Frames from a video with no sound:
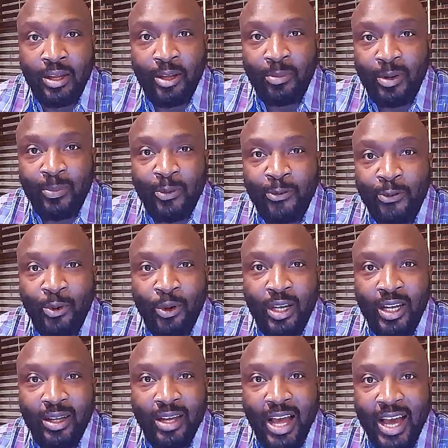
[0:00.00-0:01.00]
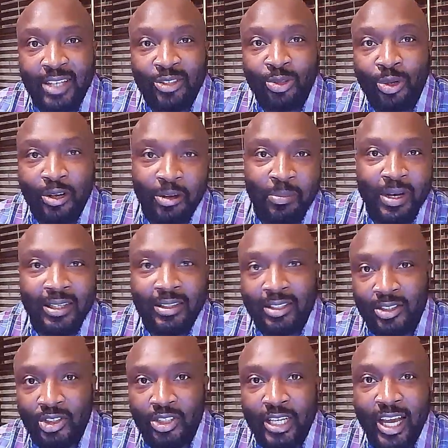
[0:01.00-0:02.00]
But before I talk about
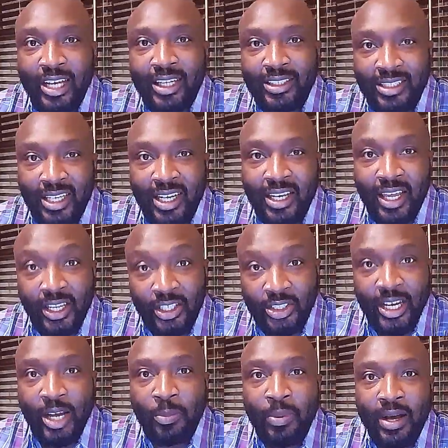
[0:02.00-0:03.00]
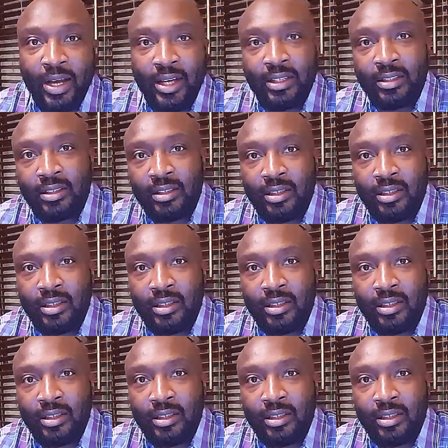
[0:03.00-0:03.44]
this DNA jackpot,